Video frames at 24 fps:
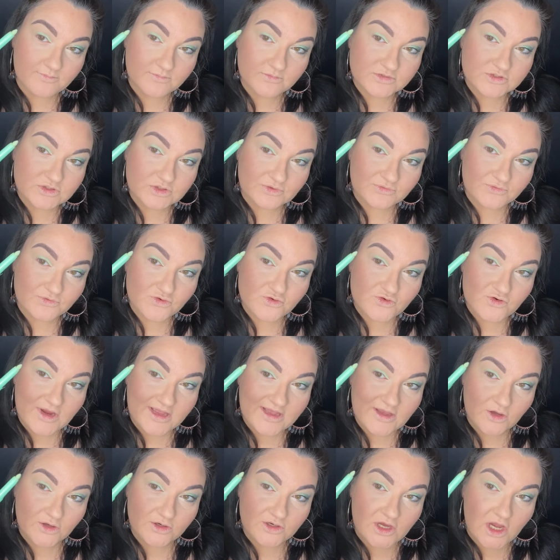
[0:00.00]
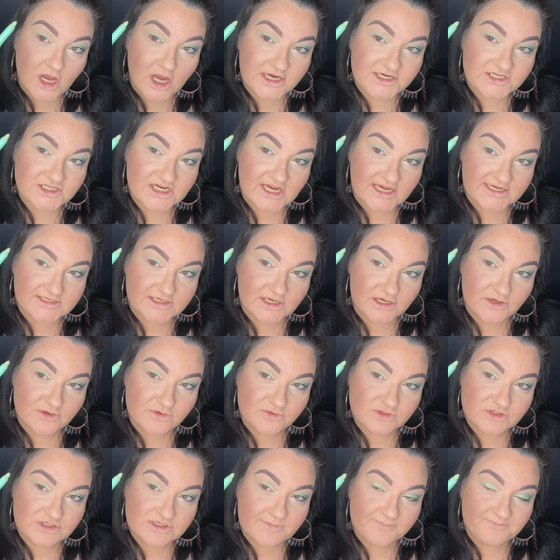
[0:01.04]
sort of crayon
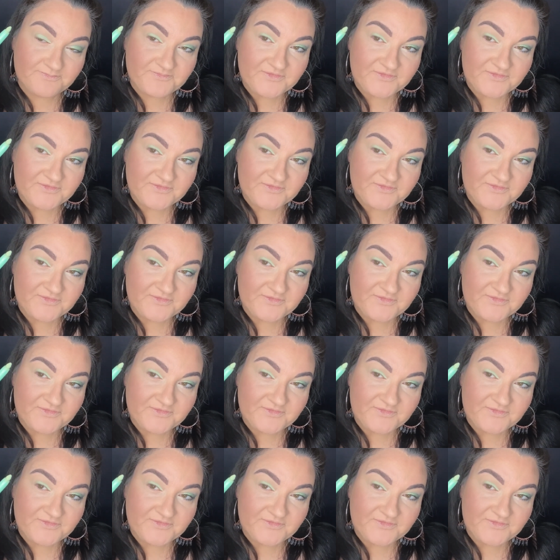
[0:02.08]
eyeshadows